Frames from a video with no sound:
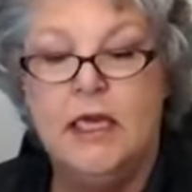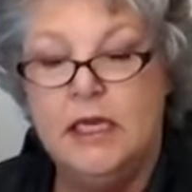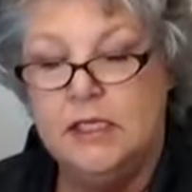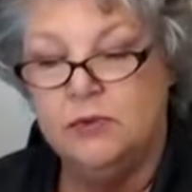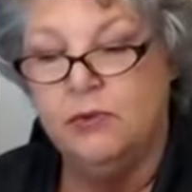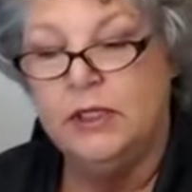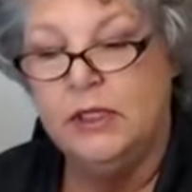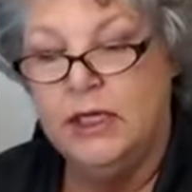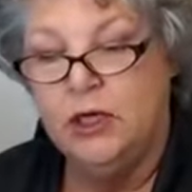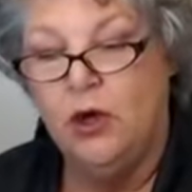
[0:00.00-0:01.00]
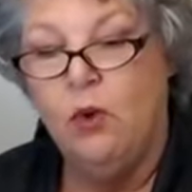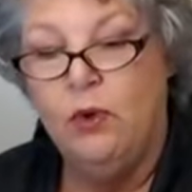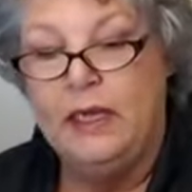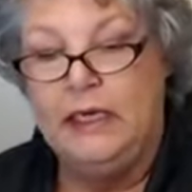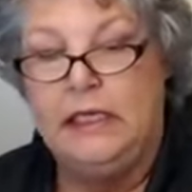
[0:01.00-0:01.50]
is really
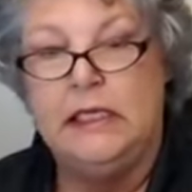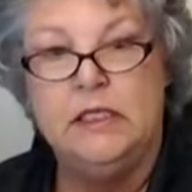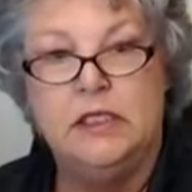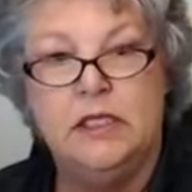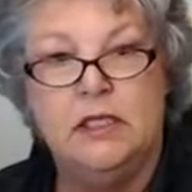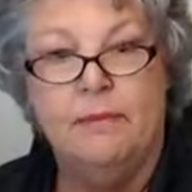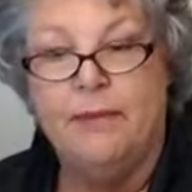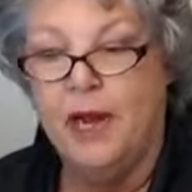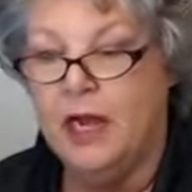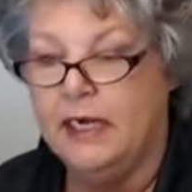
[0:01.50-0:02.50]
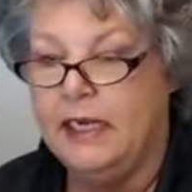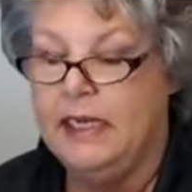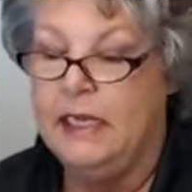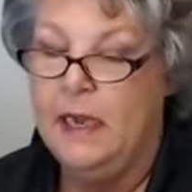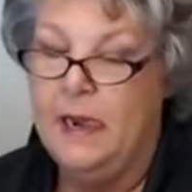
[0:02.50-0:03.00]
going into the body.